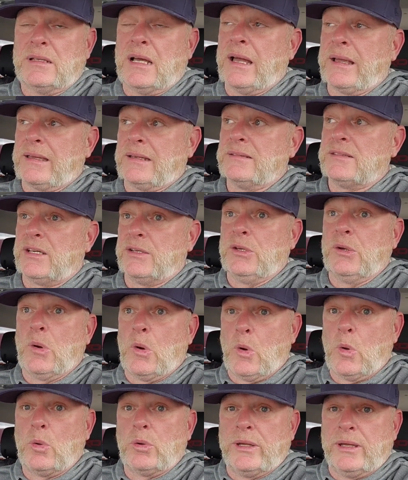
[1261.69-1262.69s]
I can tell you
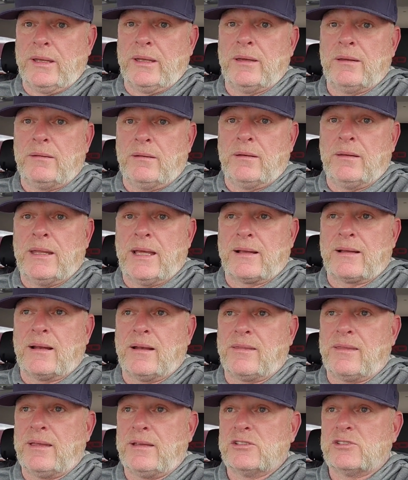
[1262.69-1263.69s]
holding it and that
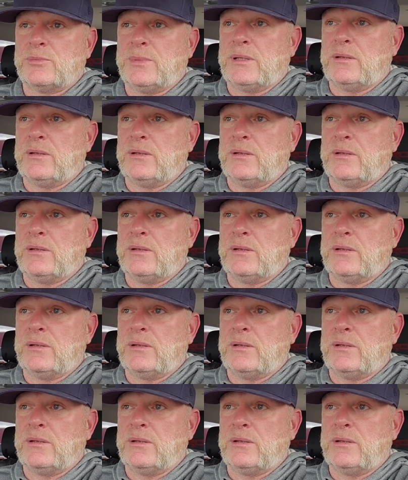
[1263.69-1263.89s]
kind of thing has